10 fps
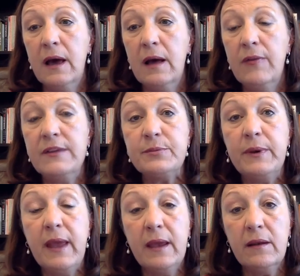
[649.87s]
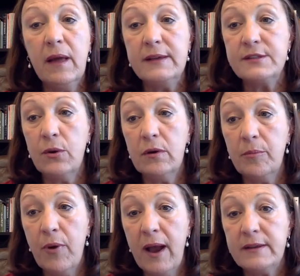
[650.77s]
This would analyze current
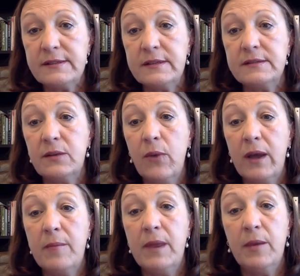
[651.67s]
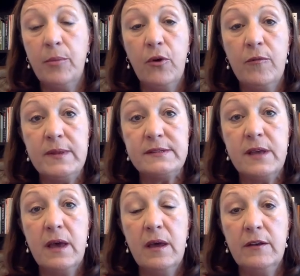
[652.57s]
practices and recommend improvements
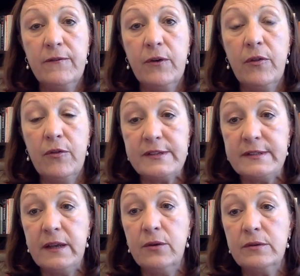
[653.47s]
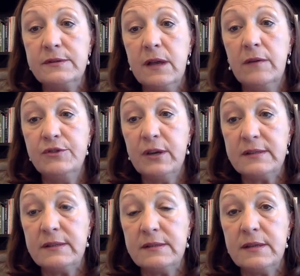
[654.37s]
to further the standards of
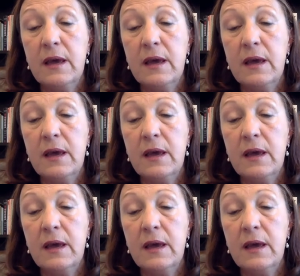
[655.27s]
justice.